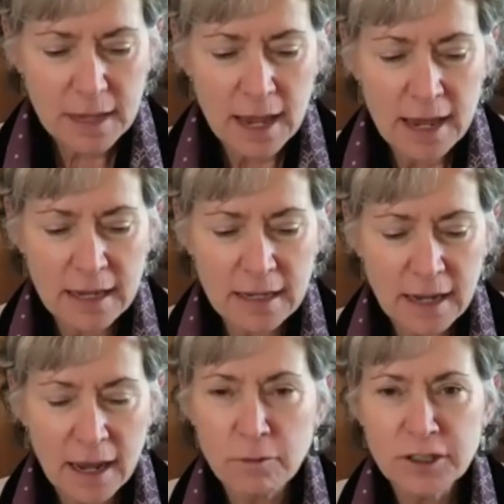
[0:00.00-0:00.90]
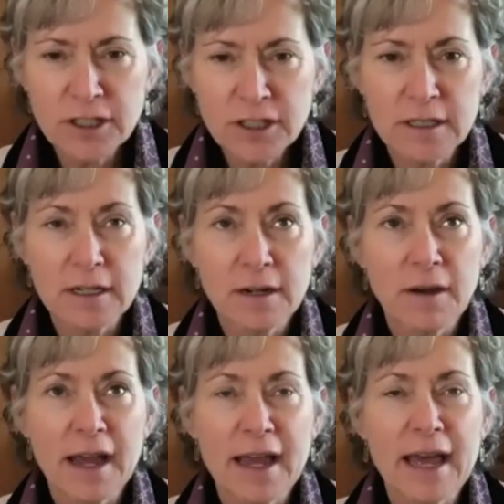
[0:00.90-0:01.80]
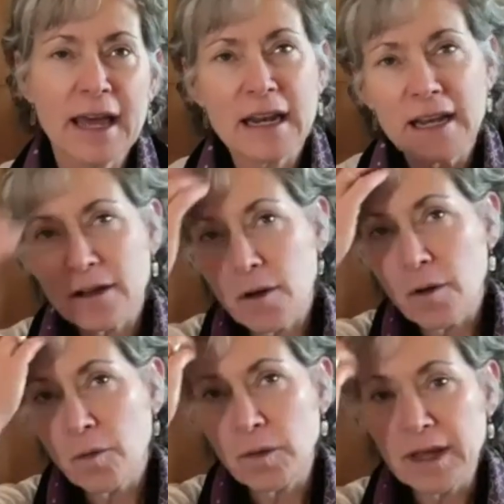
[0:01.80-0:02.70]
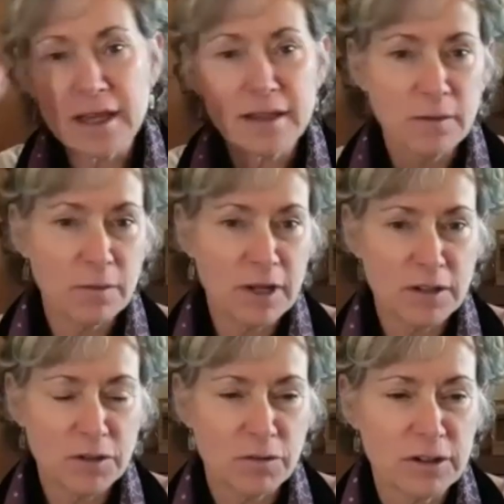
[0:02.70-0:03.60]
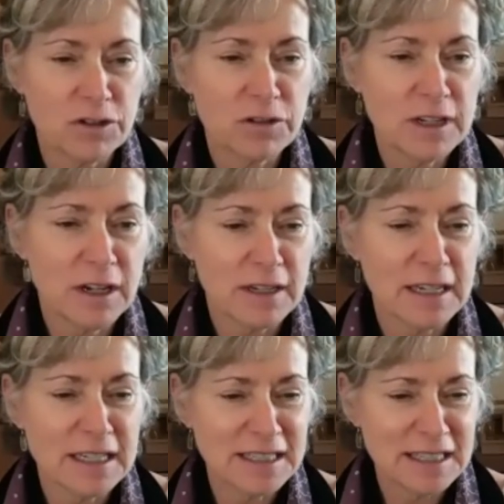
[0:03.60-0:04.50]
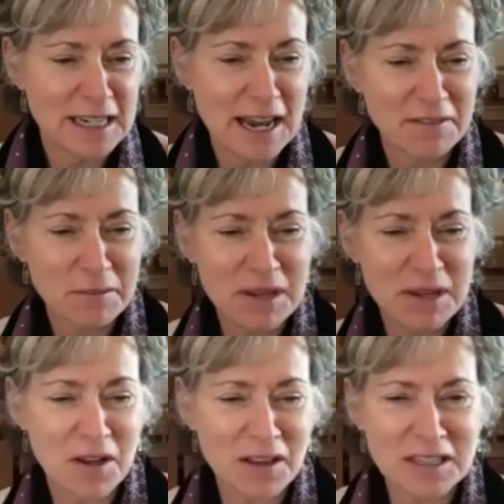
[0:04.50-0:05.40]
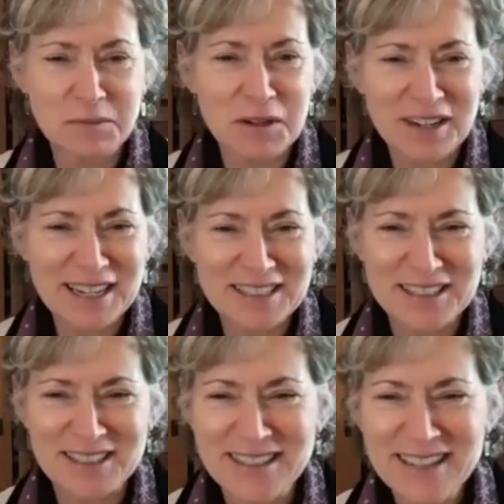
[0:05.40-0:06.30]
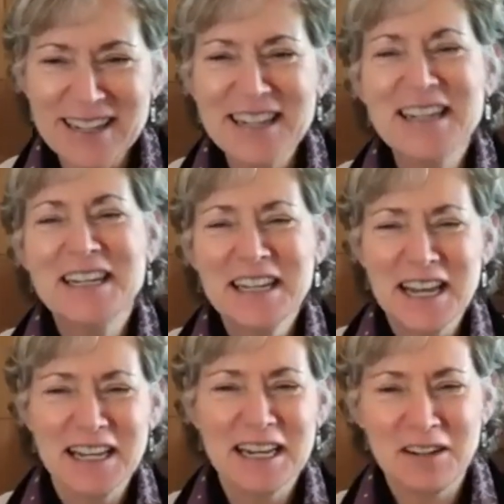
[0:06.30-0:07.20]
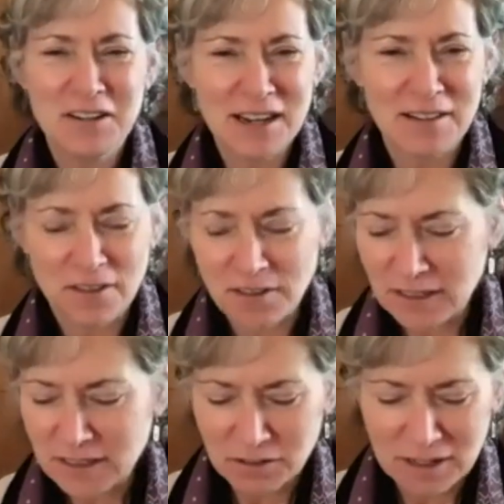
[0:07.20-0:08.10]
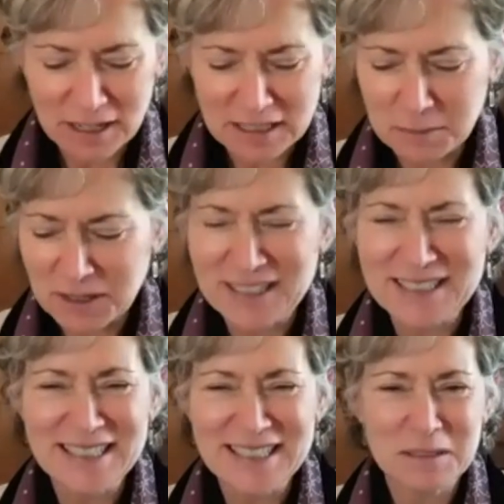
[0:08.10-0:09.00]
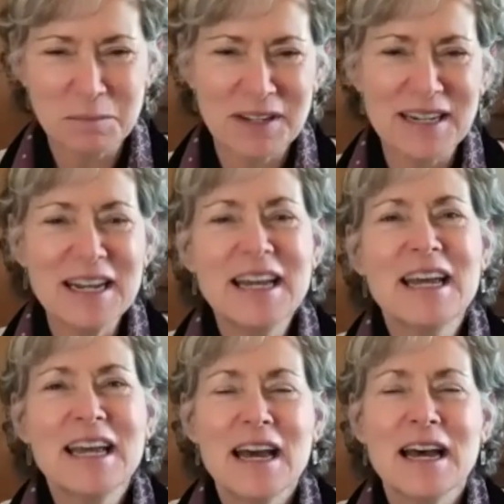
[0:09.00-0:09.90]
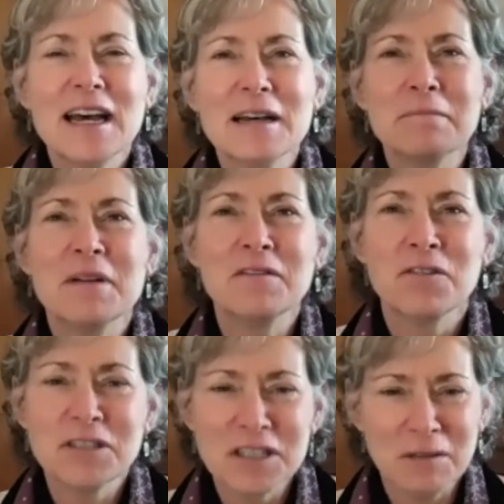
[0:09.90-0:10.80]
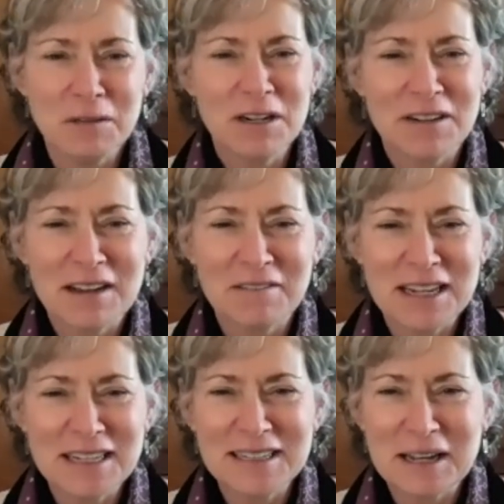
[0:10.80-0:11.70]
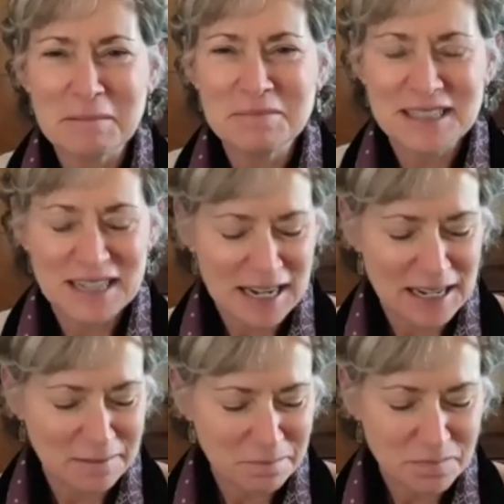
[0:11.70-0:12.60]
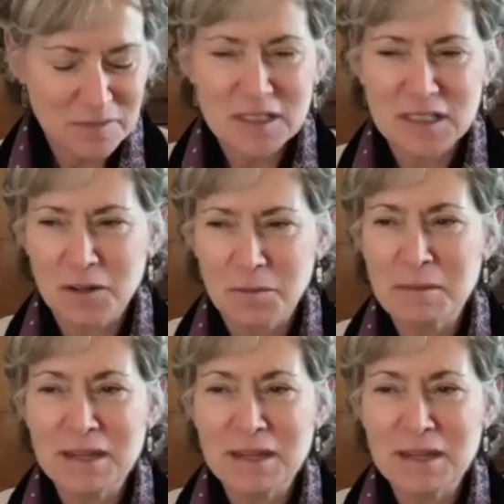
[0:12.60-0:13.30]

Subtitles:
And I wish, I had like a whole week that we could do a retreat on this and have it be all experiential. And then you'd have all these great experiences. But unfortunately, we don't have that time tonight. So maybe